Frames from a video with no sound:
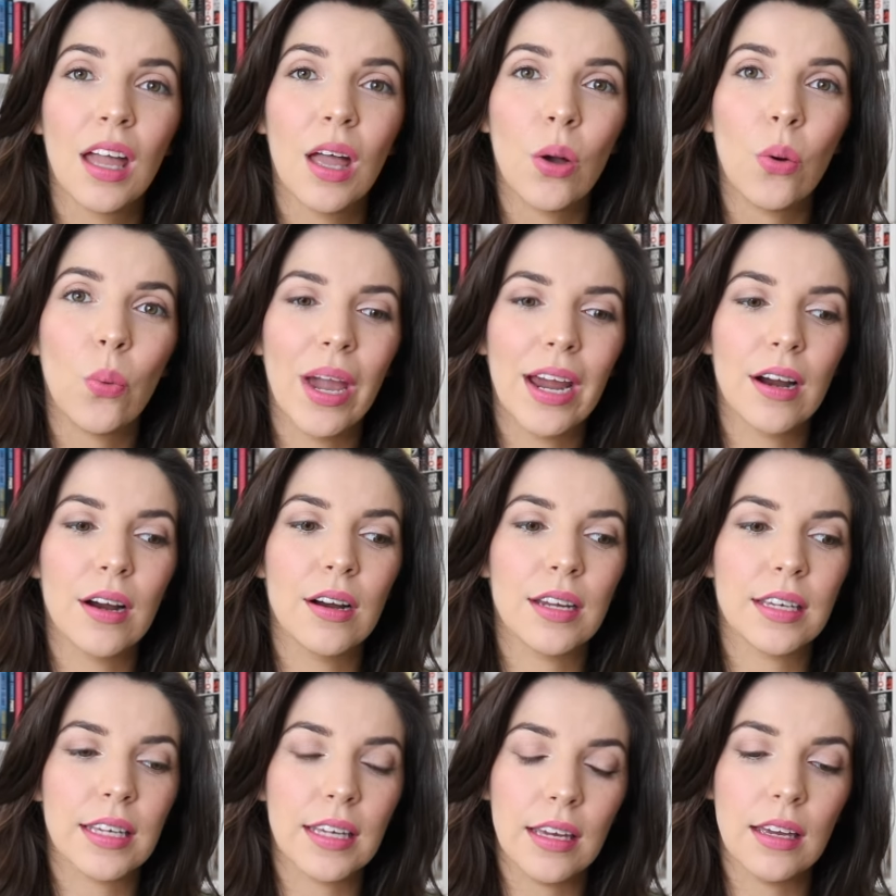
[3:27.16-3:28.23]
Where
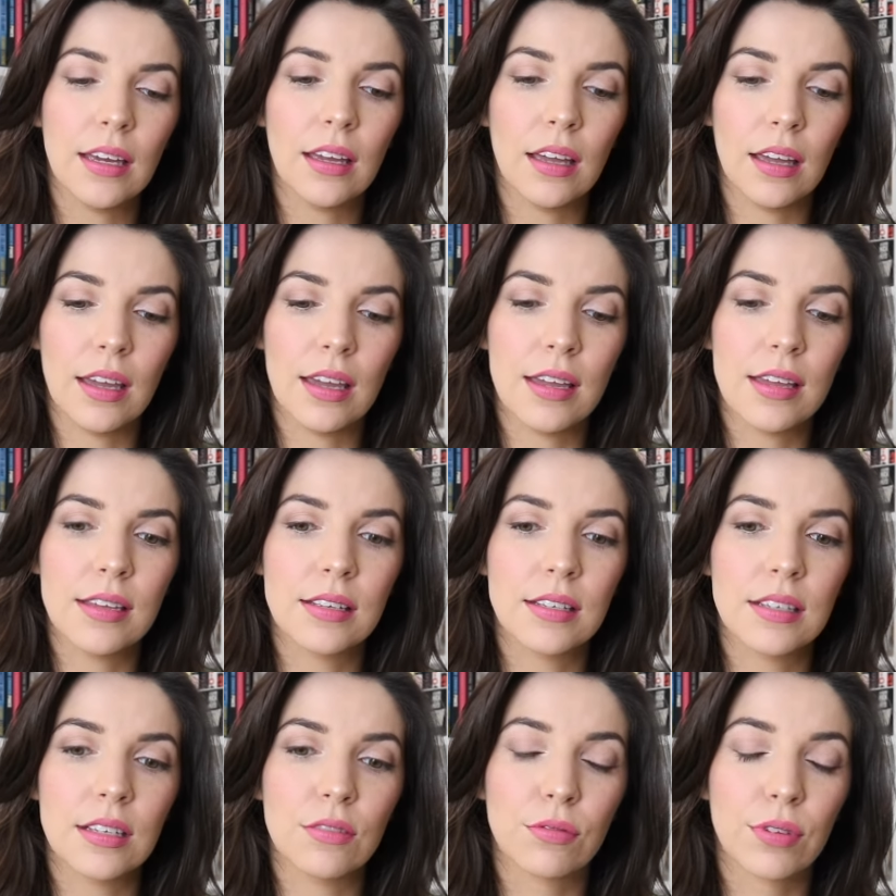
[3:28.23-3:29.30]
he
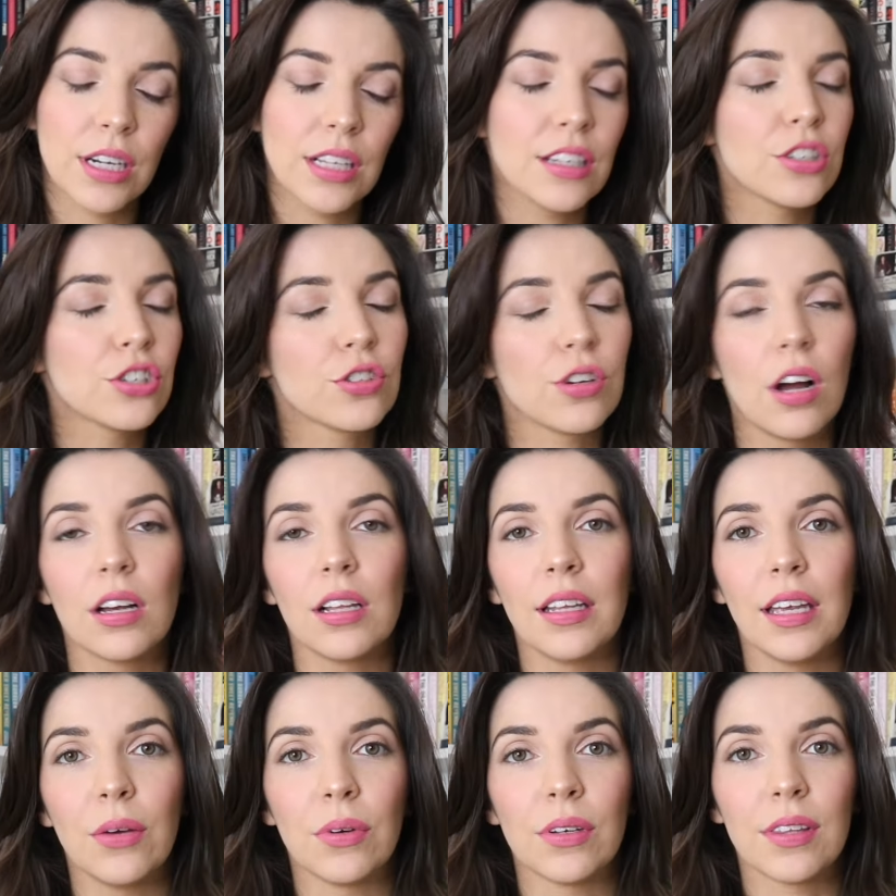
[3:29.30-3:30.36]
is really
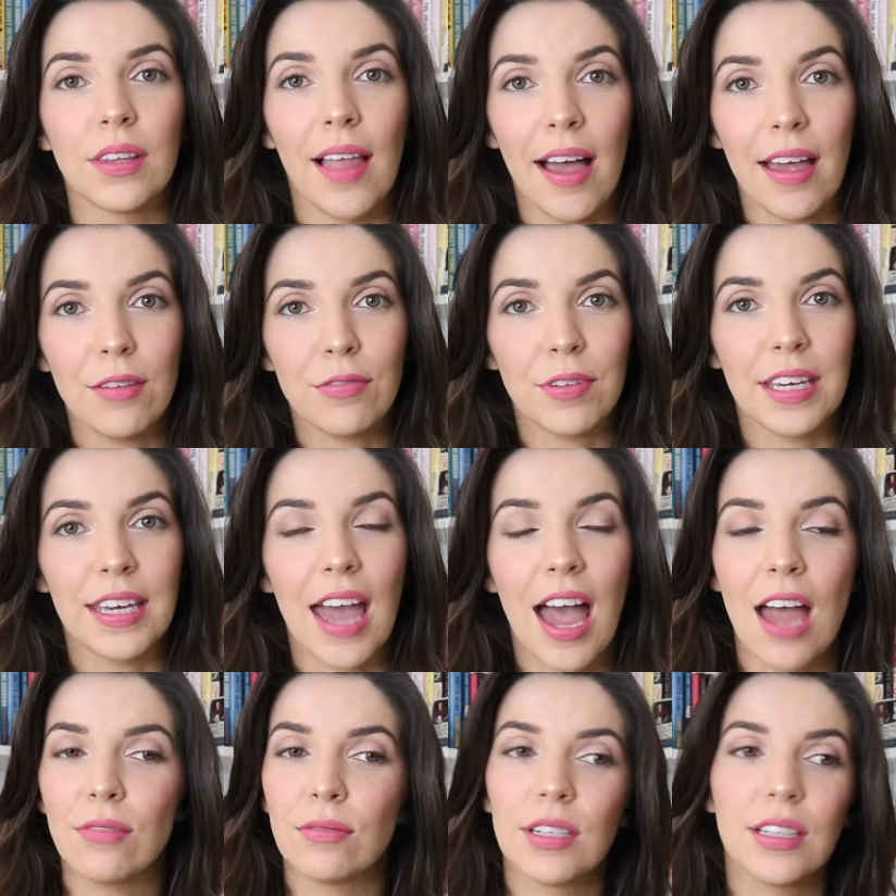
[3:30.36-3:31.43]
struggling with life,
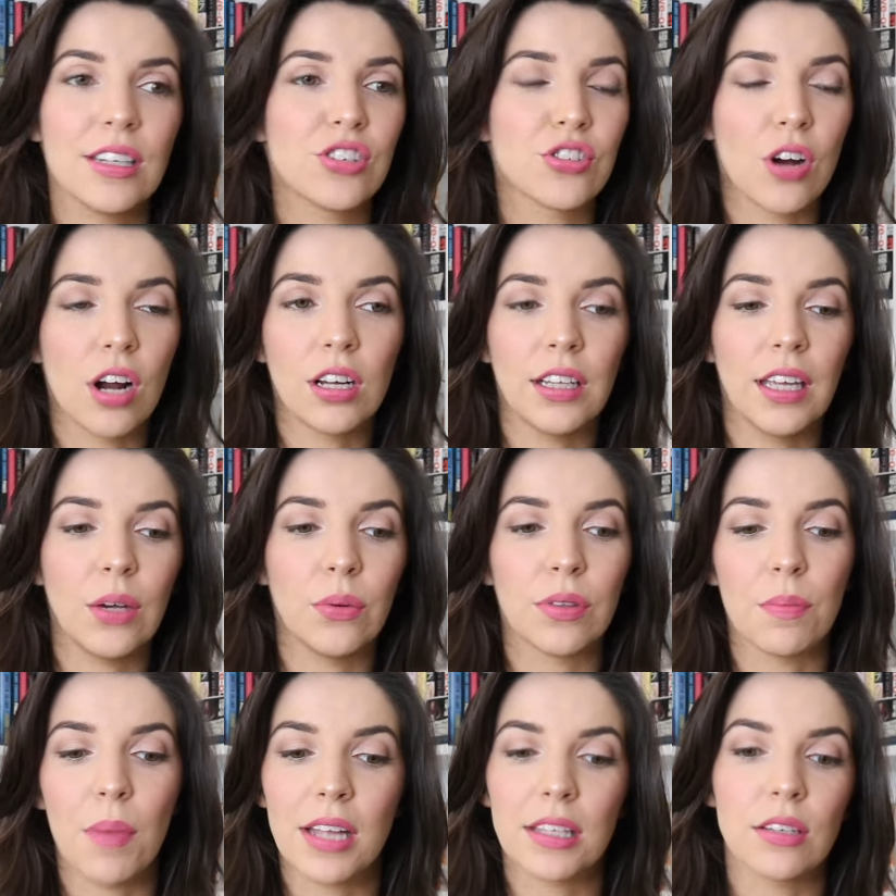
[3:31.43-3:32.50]
again, really struggling
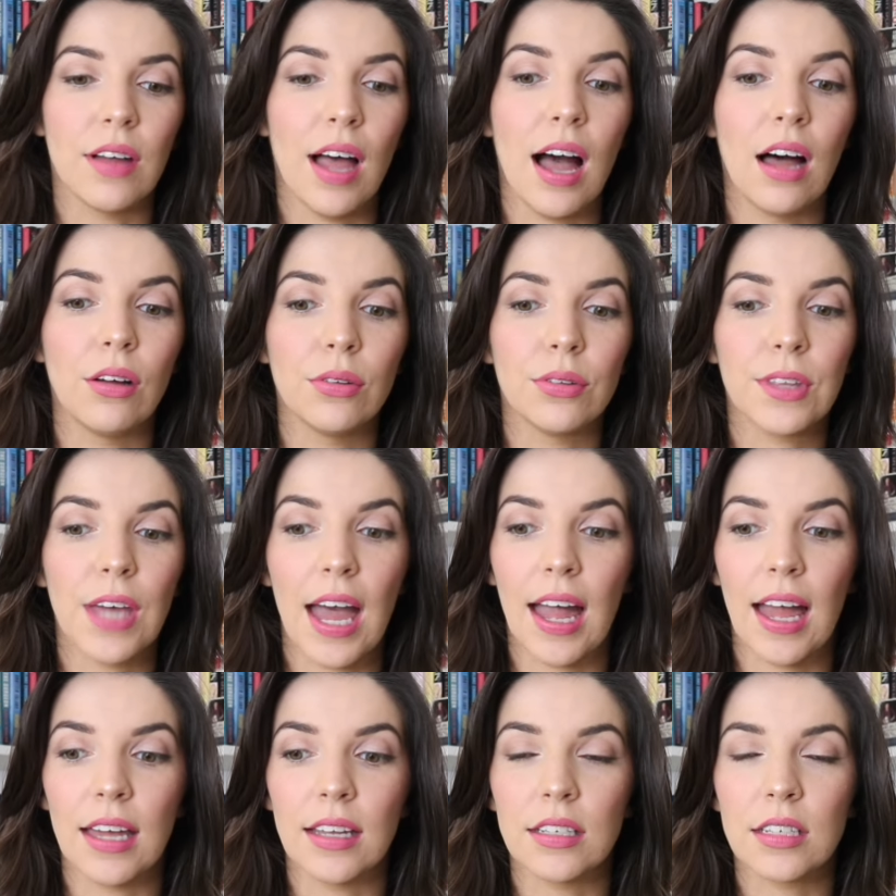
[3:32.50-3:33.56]
with mental health
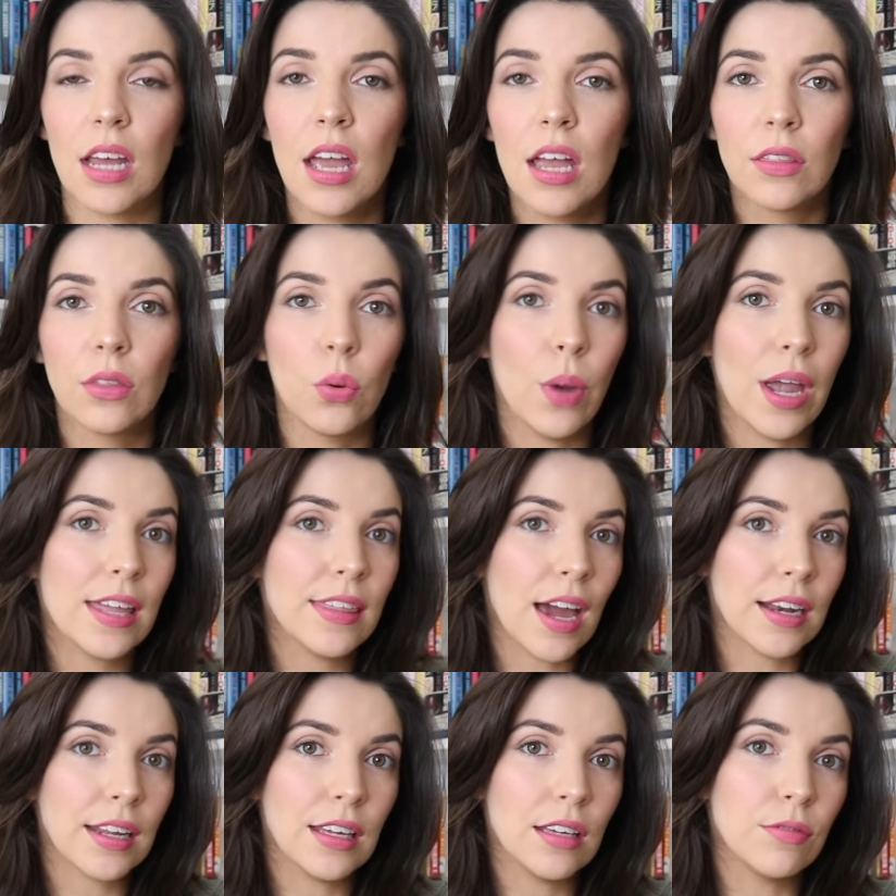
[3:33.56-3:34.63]
and the way
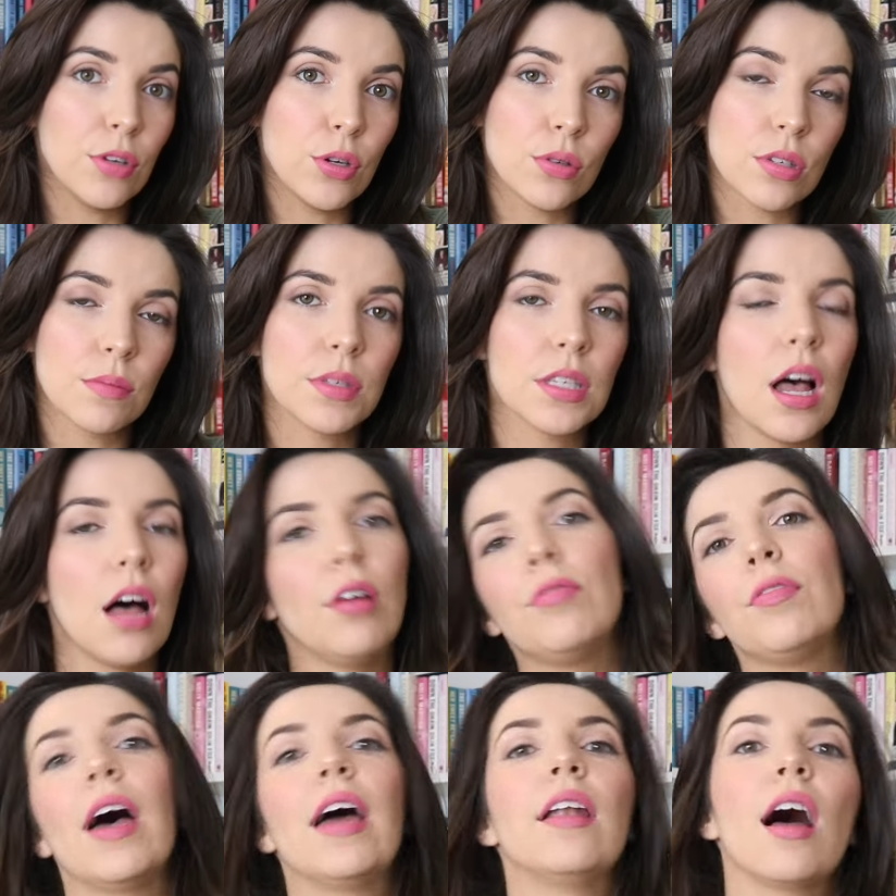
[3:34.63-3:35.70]
that he views
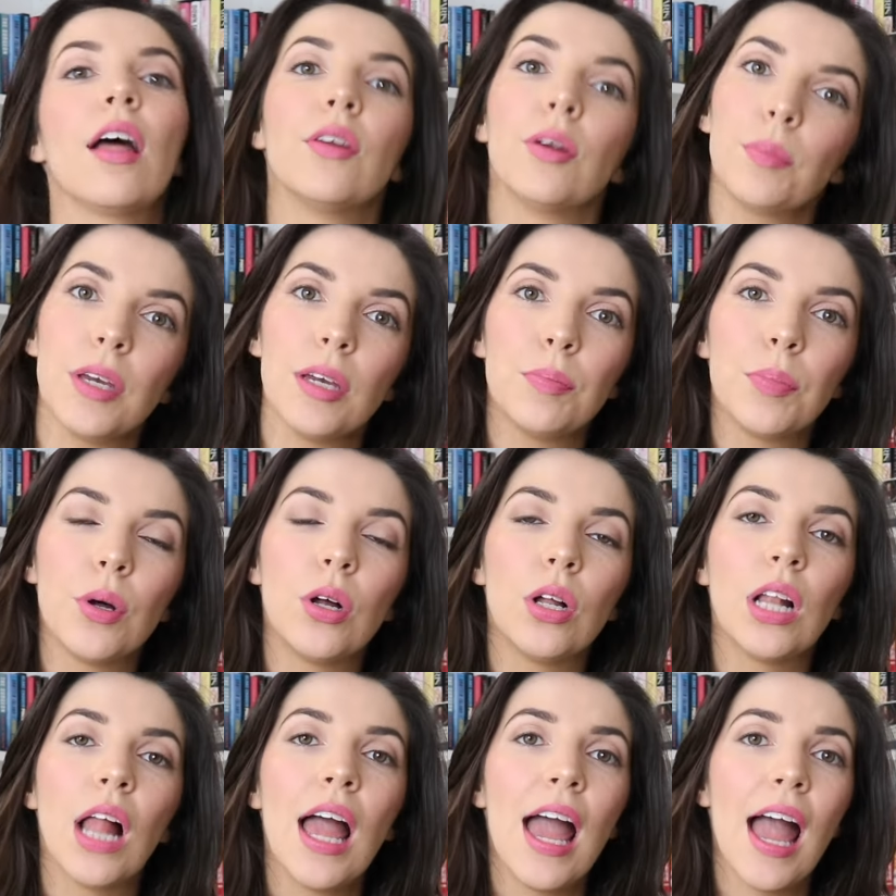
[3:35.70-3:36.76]
himself and other
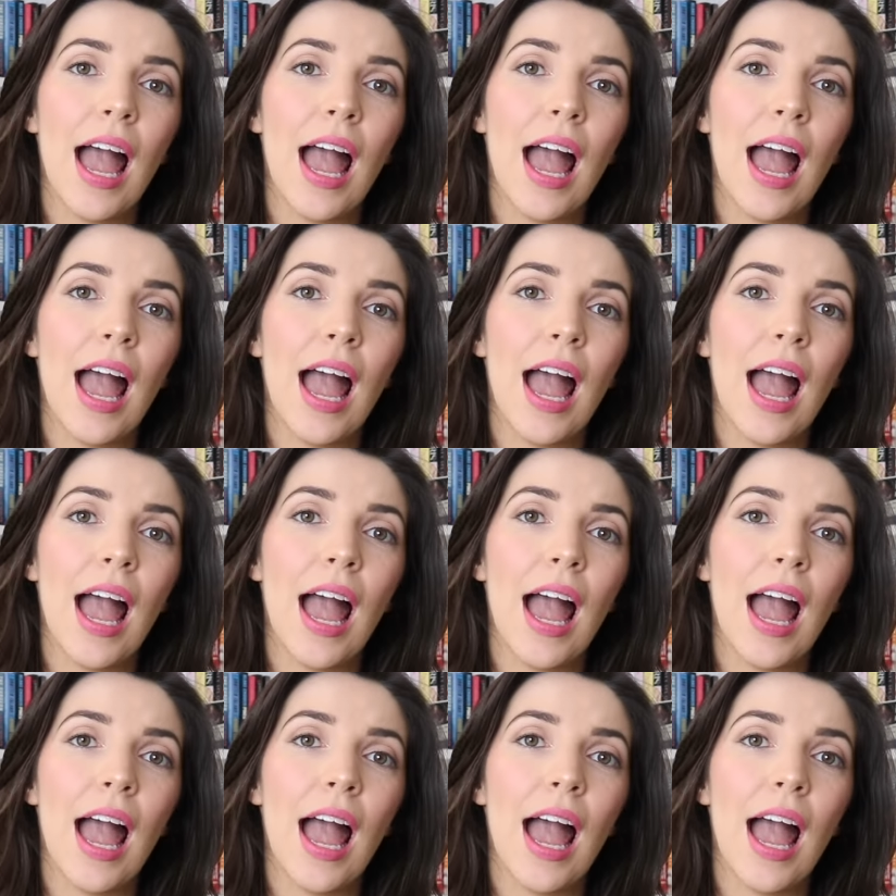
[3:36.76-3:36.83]
people.